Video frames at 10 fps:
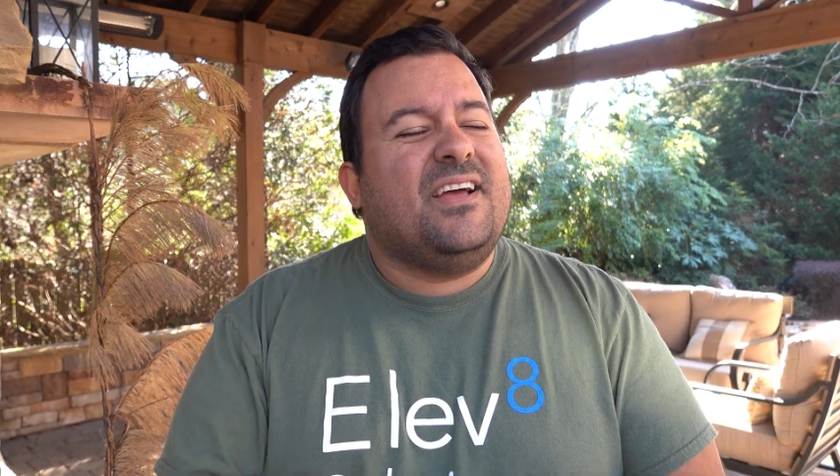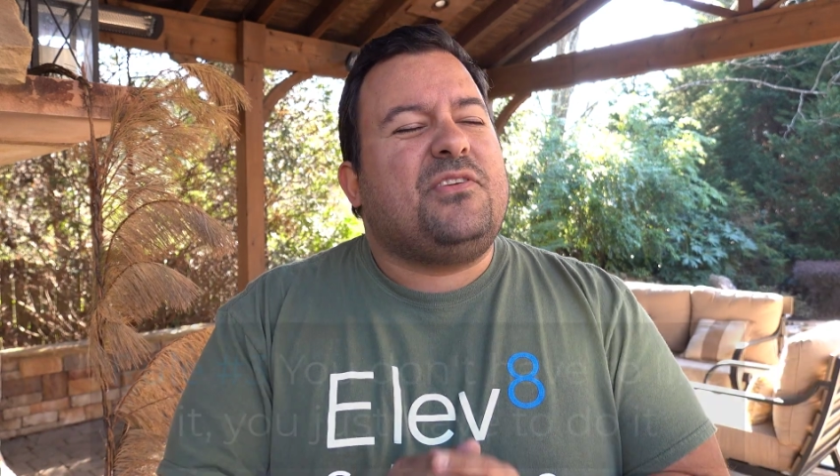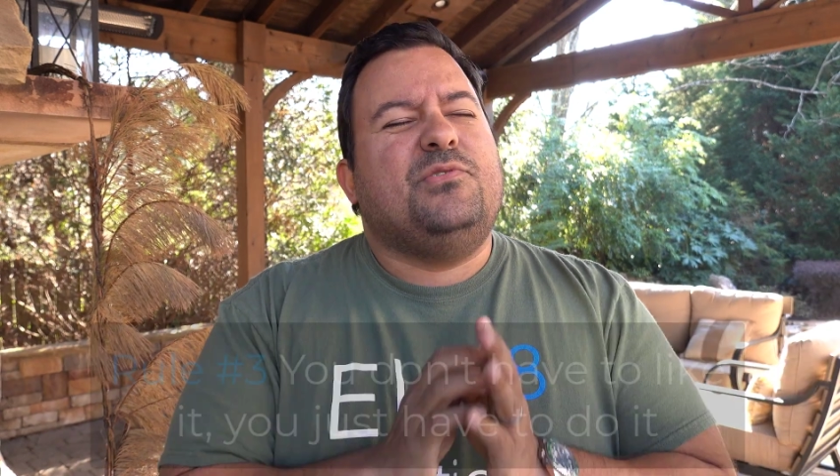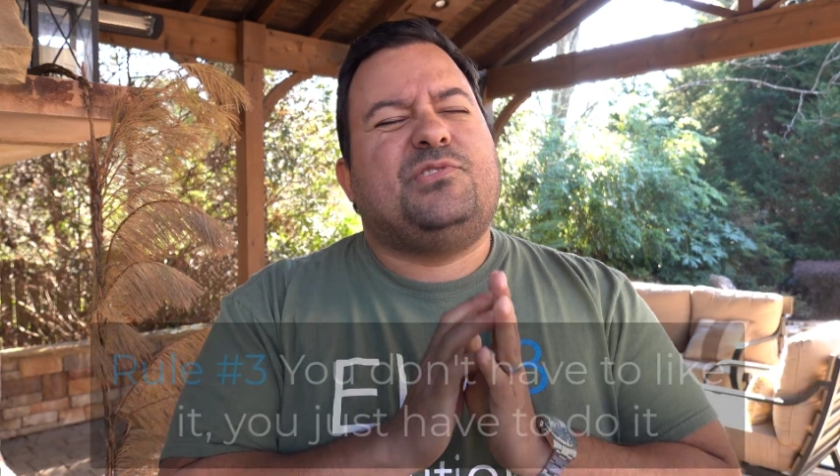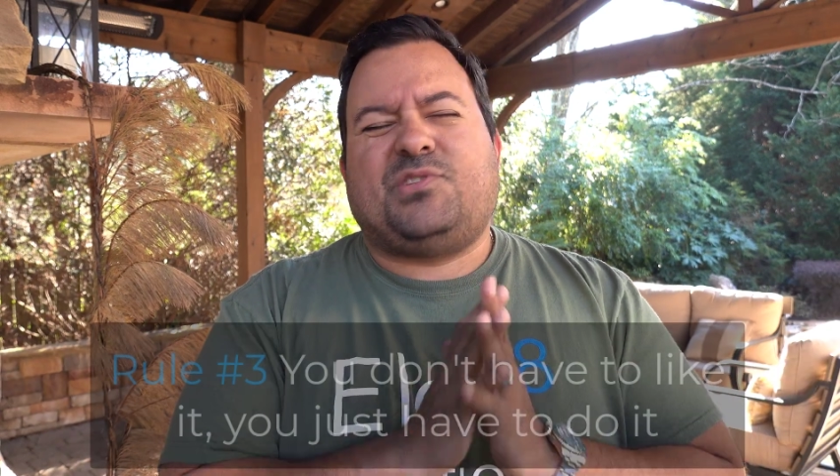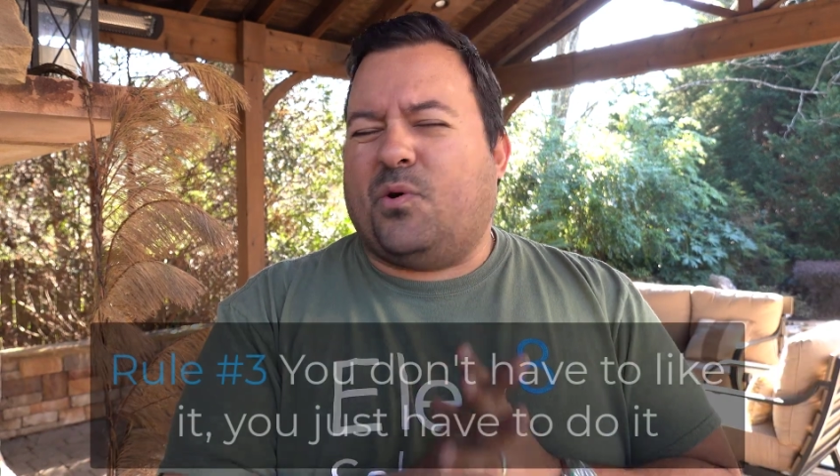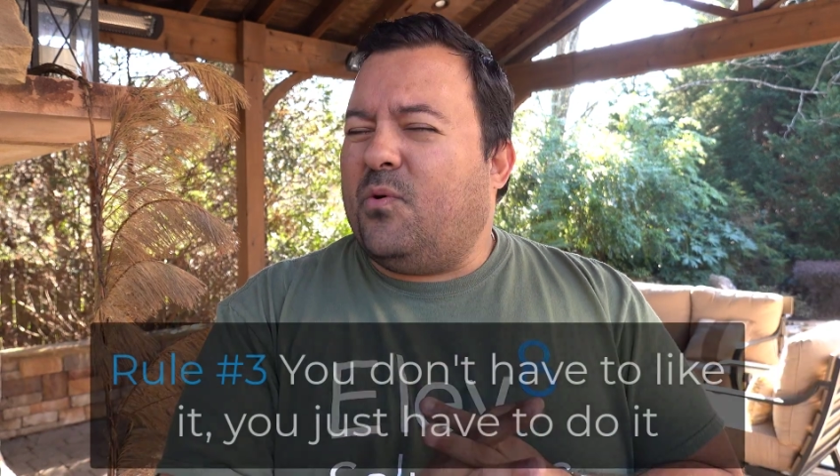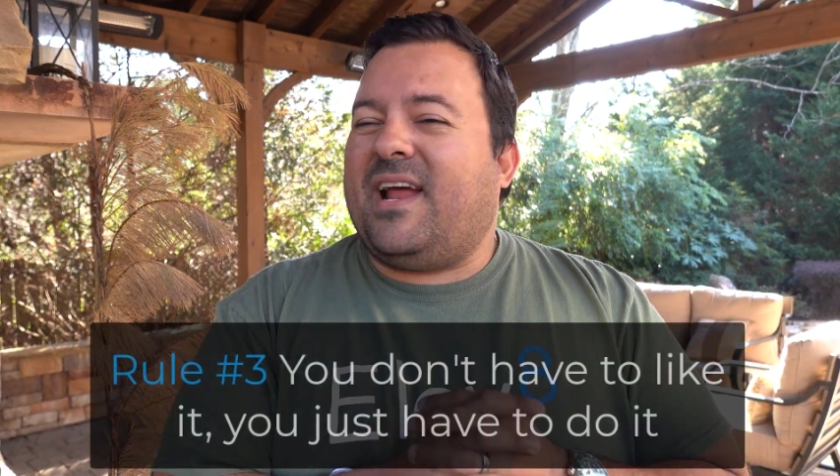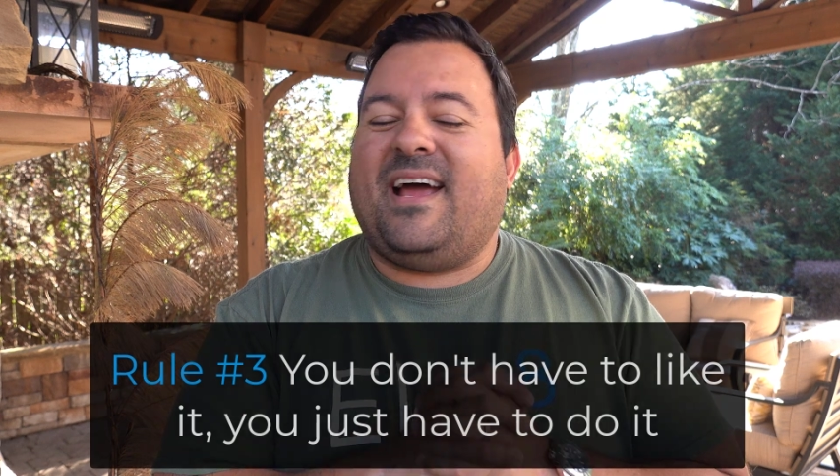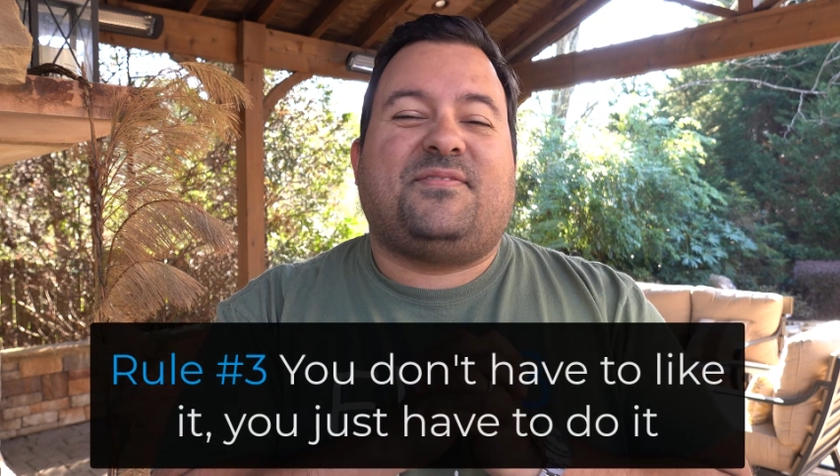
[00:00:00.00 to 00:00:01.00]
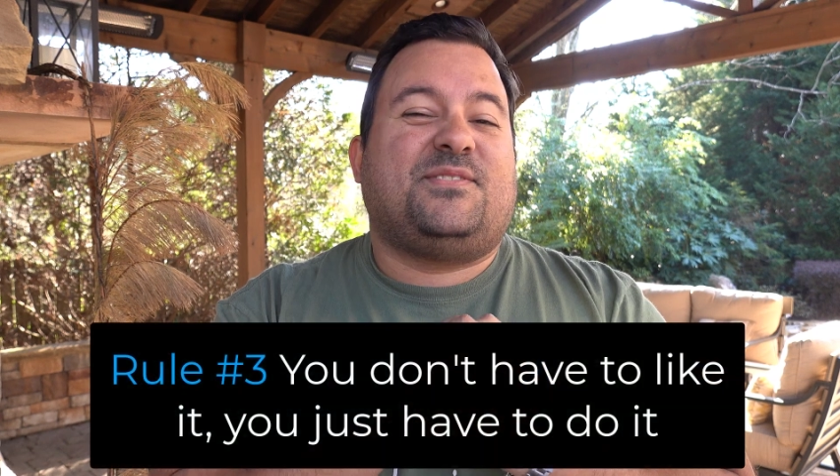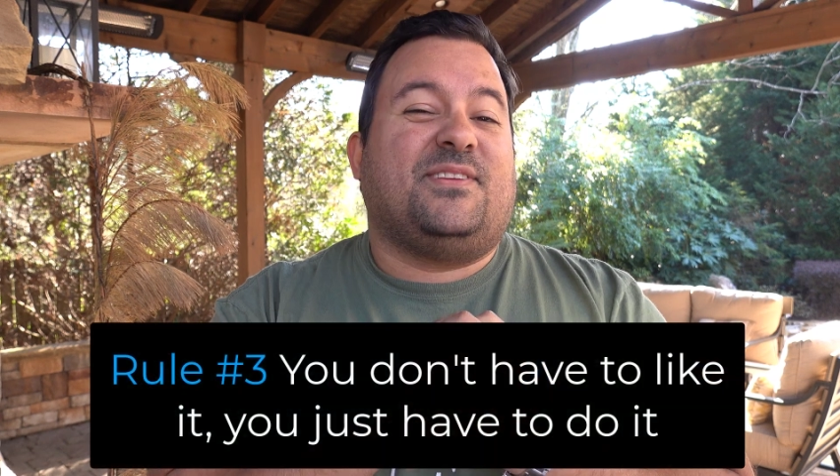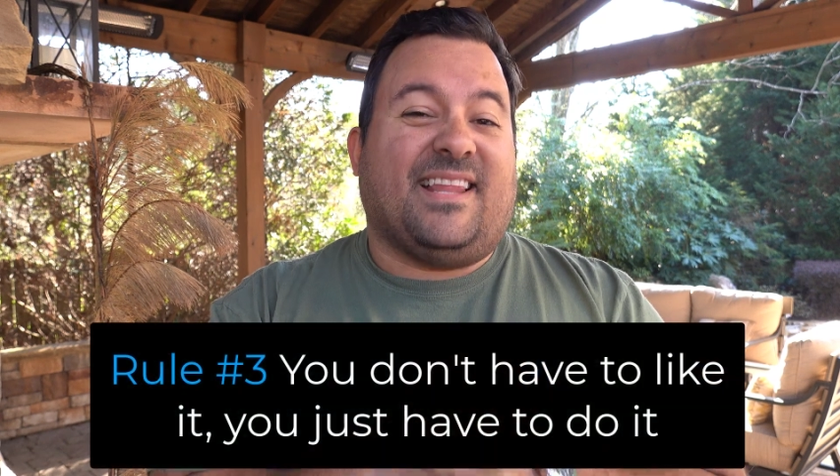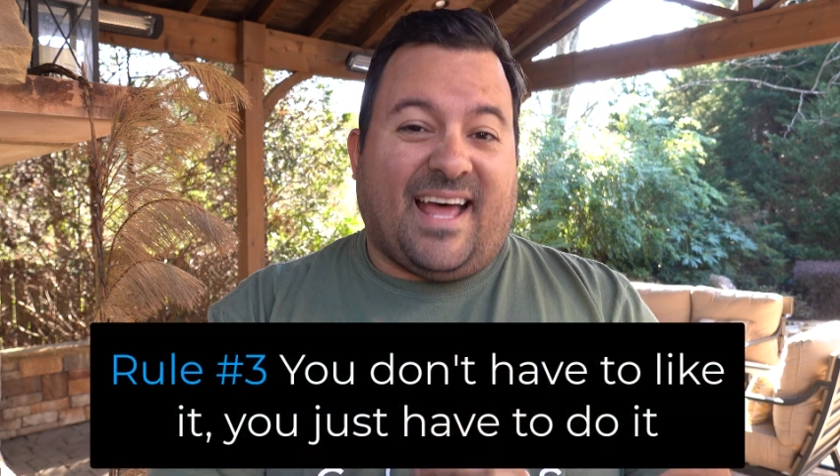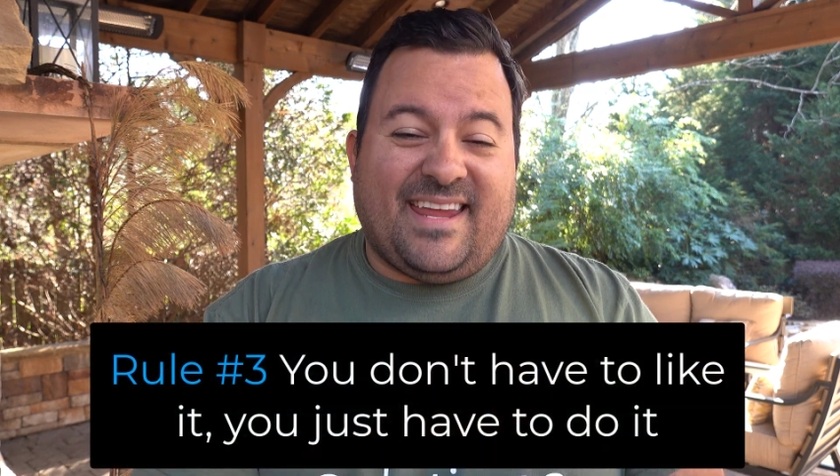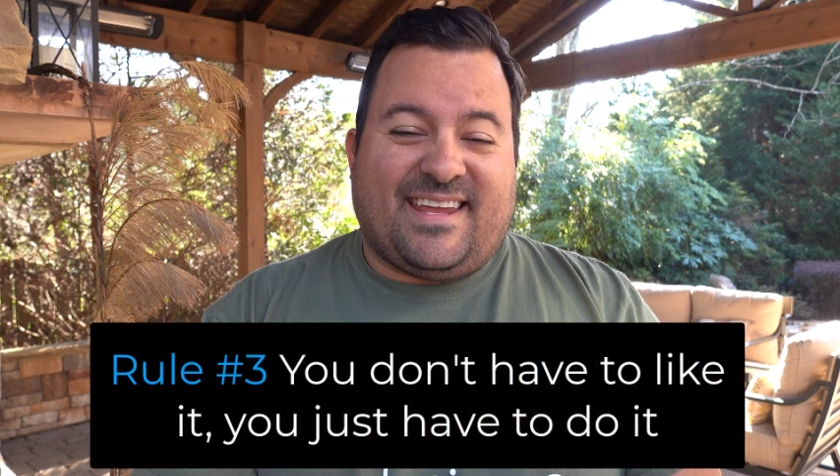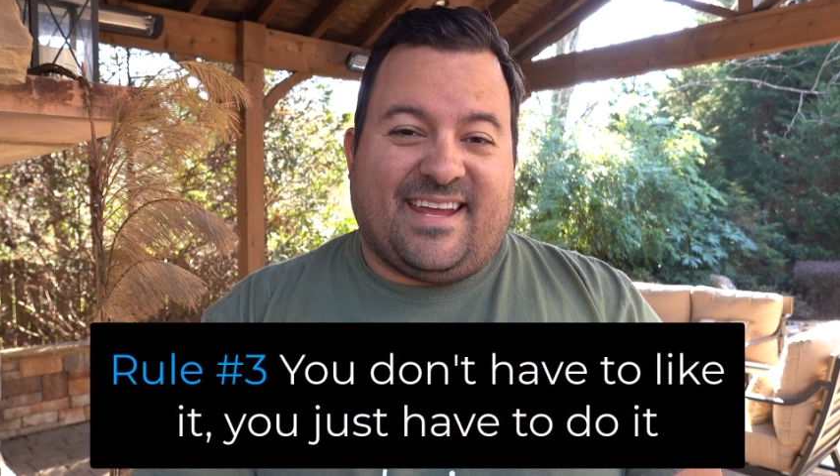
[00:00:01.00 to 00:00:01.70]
you don't have to like